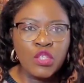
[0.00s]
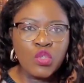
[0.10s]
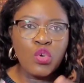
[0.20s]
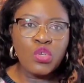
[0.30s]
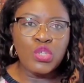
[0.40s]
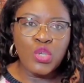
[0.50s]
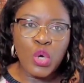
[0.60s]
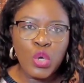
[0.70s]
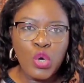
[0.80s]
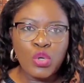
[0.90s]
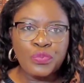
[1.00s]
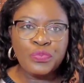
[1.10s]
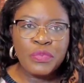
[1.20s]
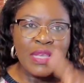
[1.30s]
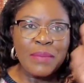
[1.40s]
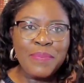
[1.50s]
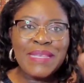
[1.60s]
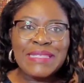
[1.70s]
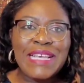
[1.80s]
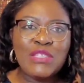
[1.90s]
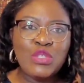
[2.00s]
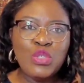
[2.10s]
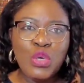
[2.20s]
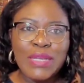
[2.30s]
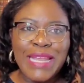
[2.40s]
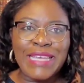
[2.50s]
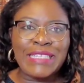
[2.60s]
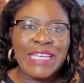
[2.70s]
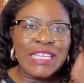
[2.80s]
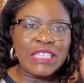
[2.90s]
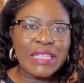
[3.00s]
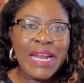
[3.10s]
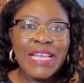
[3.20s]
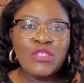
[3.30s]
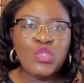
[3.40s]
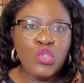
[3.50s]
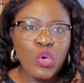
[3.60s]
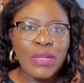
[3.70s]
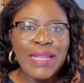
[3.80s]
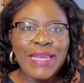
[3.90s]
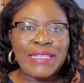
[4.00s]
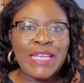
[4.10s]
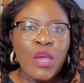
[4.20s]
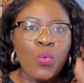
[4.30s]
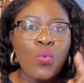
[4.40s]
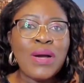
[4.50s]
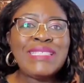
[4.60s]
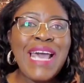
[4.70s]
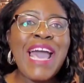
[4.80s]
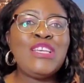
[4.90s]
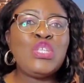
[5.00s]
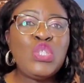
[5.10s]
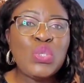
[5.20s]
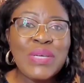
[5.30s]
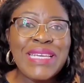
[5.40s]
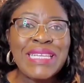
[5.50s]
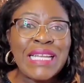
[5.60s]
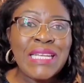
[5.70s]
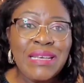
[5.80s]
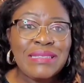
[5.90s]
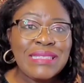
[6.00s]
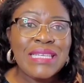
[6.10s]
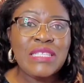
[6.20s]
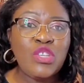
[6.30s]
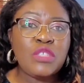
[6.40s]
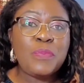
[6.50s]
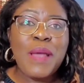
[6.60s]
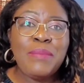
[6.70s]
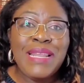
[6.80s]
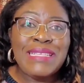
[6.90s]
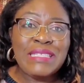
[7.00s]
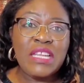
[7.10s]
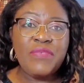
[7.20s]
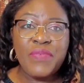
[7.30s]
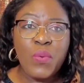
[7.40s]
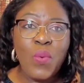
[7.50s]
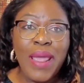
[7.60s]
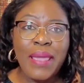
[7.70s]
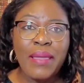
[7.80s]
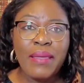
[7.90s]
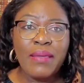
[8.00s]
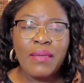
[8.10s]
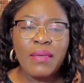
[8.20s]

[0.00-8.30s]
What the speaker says: School, you know, go. Business, you know, learn. Trade, you know, learn. What are you doing? Nothing. Just perambulating everywhere.